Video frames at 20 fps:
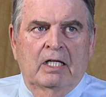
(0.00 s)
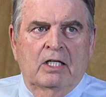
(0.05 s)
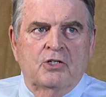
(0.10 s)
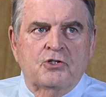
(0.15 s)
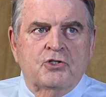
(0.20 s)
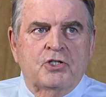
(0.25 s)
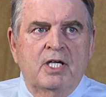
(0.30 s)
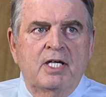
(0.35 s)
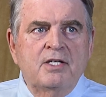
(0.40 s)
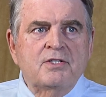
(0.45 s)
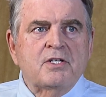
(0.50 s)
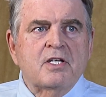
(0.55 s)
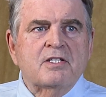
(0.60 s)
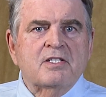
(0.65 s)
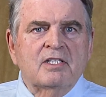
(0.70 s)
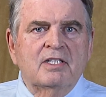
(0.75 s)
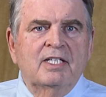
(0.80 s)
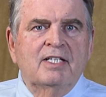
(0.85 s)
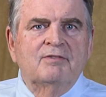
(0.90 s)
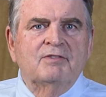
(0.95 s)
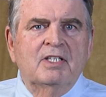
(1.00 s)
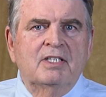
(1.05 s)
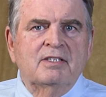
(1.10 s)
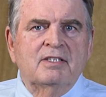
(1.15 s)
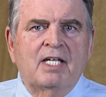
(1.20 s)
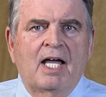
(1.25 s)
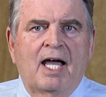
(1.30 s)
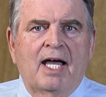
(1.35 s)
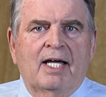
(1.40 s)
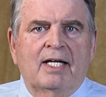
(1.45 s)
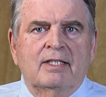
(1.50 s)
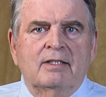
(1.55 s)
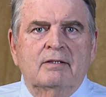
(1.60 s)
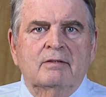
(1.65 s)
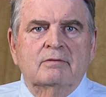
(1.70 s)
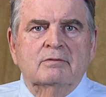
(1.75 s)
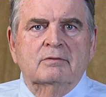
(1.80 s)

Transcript: Jesus lived and died.